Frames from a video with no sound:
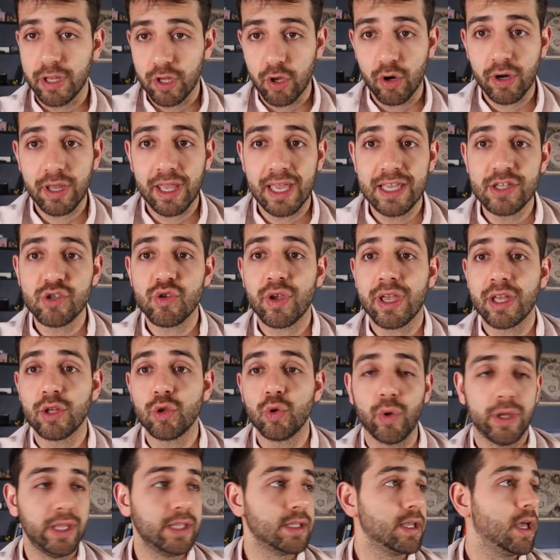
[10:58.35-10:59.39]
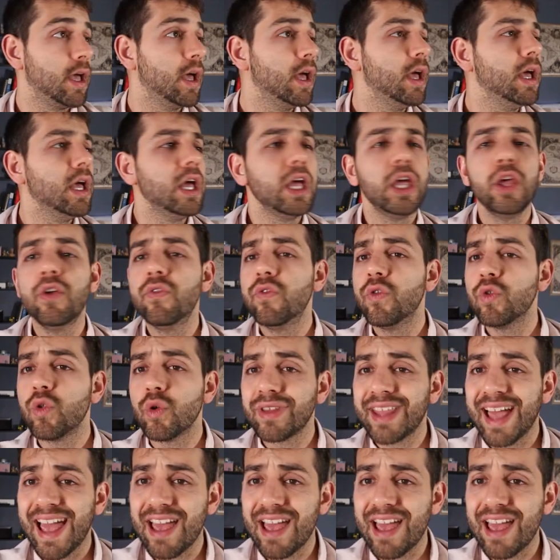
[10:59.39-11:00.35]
In your case, you can do it. If you don't